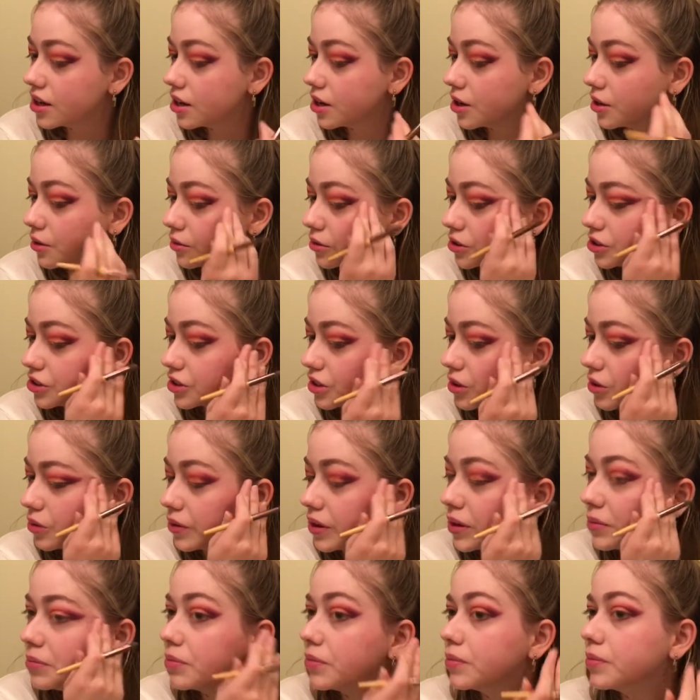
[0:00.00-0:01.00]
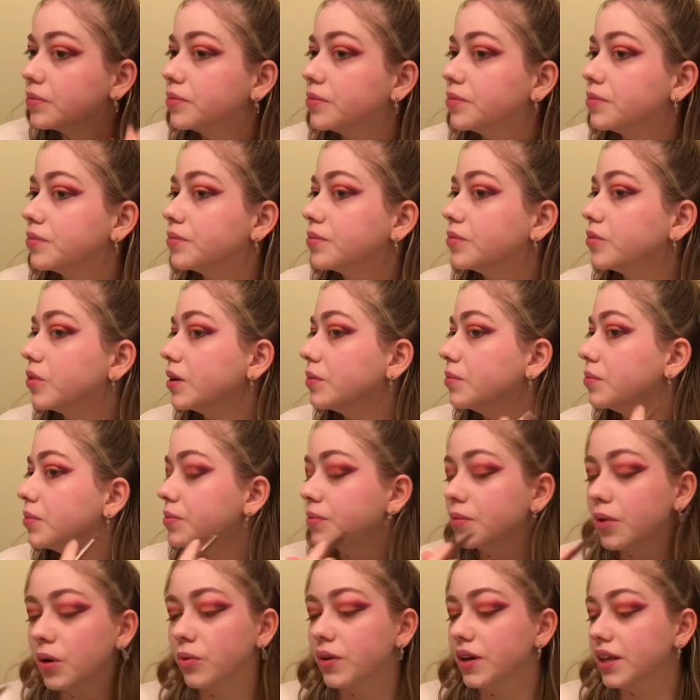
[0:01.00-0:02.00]
we're just going to wipe
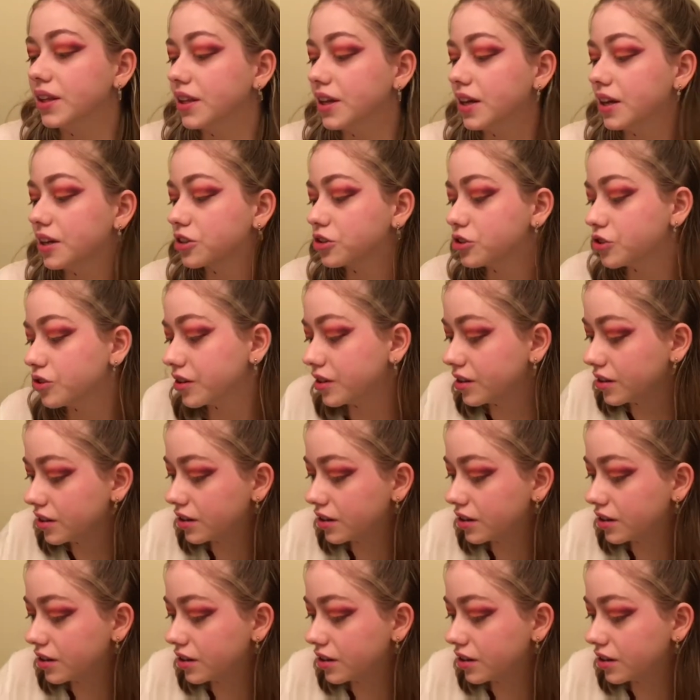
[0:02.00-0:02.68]
away the extra.